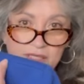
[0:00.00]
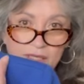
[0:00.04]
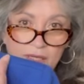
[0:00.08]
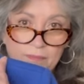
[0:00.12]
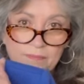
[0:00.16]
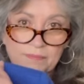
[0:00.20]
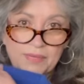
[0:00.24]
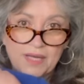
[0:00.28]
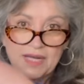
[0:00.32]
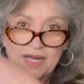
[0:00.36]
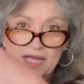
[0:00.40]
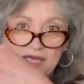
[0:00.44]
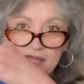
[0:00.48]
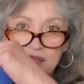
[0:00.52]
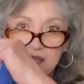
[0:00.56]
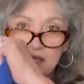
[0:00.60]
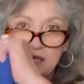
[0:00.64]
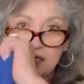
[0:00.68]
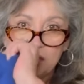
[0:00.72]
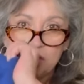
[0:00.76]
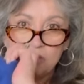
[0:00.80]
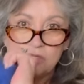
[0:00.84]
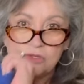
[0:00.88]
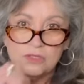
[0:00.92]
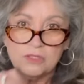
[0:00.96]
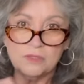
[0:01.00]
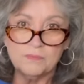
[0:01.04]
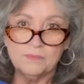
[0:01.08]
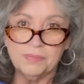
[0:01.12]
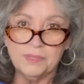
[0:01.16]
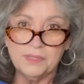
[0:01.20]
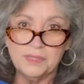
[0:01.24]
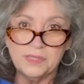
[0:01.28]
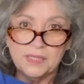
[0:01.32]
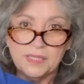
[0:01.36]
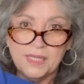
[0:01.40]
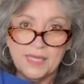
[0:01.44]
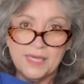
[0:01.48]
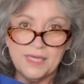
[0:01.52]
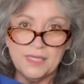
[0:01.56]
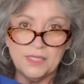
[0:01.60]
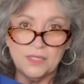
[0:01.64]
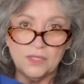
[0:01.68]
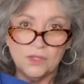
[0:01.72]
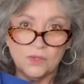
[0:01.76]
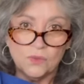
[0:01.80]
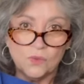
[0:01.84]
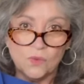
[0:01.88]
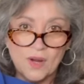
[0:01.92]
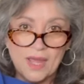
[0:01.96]
up, but I think you can play
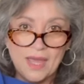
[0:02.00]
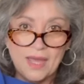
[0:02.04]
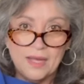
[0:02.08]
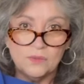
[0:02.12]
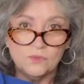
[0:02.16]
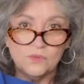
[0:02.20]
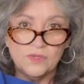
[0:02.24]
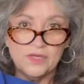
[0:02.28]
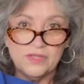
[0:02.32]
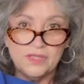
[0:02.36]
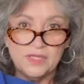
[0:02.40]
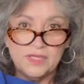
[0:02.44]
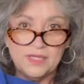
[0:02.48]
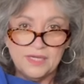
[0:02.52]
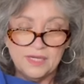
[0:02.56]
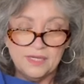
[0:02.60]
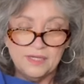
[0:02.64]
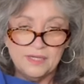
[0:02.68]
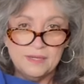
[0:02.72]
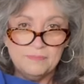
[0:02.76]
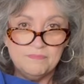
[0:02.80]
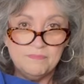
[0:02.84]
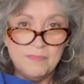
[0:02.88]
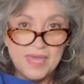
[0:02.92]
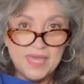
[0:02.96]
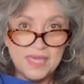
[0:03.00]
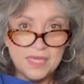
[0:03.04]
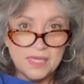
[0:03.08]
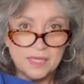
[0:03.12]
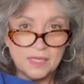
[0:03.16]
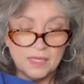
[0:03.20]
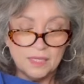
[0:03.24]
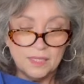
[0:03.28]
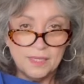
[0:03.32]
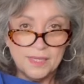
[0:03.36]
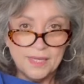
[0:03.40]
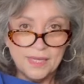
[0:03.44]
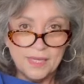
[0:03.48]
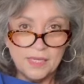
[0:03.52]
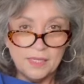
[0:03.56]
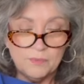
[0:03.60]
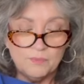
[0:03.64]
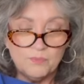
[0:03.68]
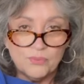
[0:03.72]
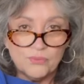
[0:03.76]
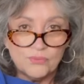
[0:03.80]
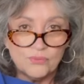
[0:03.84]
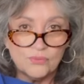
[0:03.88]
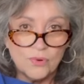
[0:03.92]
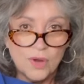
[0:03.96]
around with it and make a
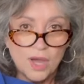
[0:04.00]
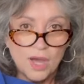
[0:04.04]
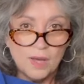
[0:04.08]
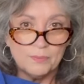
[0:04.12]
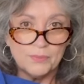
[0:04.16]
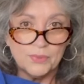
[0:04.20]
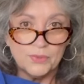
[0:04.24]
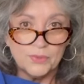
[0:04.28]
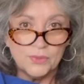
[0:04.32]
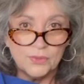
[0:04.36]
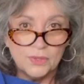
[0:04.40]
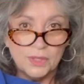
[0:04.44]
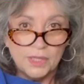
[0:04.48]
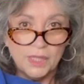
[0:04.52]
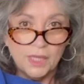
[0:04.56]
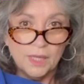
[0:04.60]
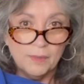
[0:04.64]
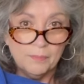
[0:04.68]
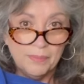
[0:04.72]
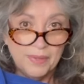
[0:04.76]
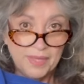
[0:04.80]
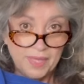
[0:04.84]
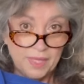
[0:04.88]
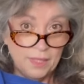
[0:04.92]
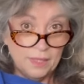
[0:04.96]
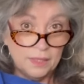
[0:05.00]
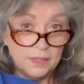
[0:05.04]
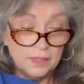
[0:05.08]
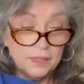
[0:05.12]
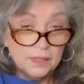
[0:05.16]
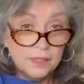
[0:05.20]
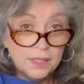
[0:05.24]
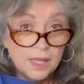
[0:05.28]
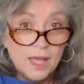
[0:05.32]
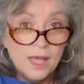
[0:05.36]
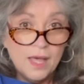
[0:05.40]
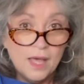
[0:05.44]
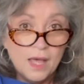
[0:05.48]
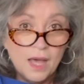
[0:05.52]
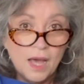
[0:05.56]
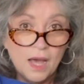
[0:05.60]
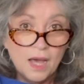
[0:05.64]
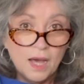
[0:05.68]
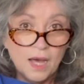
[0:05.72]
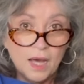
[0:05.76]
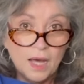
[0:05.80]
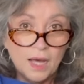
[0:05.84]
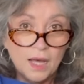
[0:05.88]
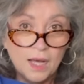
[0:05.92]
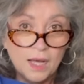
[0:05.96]
proper lapel
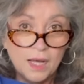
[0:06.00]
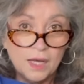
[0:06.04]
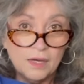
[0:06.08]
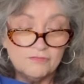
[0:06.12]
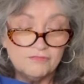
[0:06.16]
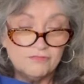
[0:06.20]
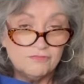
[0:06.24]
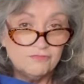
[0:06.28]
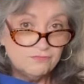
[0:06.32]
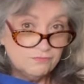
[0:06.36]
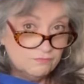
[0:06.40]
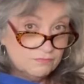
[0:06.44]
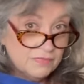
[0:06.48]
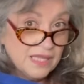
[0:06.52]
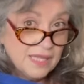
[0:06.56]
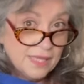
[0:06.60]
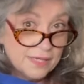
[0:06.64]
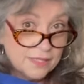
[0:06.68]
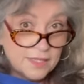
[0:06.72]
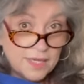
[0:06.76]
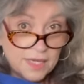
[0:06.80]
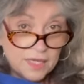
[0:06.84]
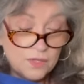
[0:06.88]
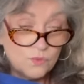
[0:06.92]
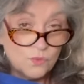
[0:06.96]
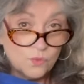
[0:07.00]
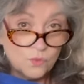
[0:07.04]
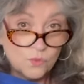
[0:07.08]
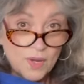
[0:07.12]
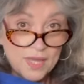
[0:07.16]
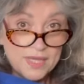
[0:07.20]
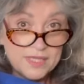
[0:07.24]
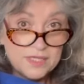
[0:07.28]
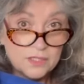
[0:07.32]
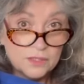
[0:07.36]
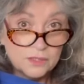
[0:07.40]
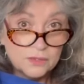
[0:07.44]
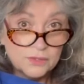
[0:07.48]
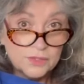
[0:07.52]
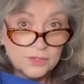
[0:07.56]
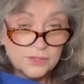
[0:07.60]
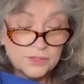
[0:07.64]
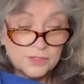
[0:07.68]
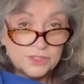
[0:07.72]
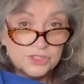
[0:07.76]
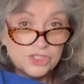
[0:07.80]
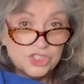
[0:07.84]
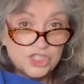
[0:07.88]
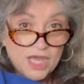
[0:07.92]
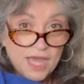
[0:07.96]
off like a regular
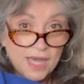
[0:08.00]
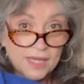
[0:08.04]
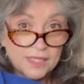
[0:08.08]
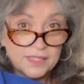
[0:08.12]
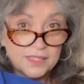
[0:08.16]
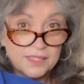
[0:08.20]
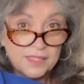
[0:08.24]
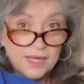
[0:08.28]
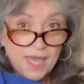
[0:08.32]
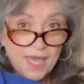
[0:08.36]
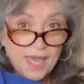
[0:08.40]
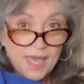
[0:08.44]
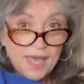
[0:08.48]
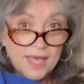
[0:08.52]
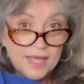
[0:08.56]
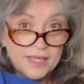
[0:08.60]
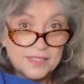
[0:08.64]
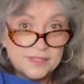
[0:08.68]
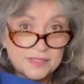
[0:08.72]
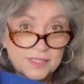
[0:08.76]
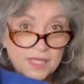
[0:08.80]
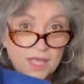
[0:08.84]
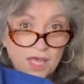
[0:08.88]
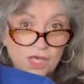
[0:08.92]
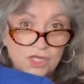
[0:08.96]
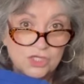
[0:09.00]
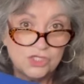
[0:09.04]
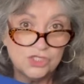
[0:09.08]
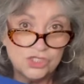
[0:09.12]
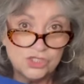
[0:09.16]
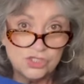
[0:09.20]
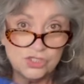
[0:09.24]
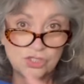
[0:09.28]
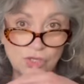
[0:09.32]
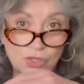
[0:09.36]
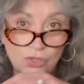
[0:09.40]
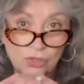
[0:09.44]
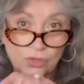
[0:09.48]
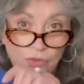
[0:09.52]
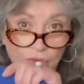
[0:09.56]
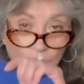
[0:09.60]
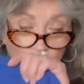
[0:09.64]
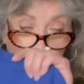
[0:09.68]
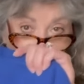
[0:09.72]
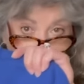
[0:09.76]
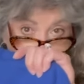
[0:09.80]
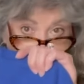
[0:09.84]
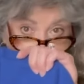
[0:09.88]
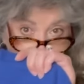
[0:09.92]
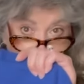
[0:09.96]
jacket has.
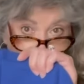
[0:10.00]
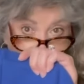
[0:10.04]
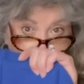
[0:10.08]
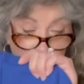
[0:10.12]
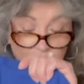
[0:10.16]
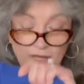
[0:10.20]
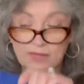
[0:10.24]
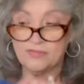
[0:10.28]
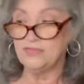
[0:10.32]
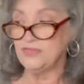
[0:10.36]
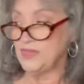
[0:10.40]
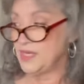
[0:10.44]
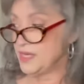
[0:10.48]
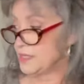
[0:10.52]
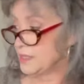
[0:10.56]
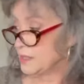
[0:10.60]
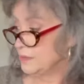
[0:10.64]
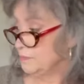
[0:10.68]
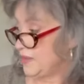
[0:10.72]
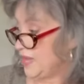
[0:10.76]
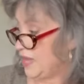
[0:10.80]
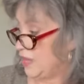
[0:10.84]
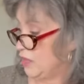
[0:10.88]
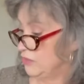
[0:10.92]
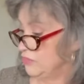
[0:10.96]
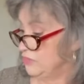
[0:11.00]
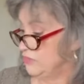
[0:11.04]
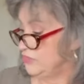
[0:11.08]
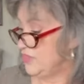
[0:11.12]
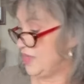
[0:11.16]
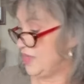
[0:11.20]
So think about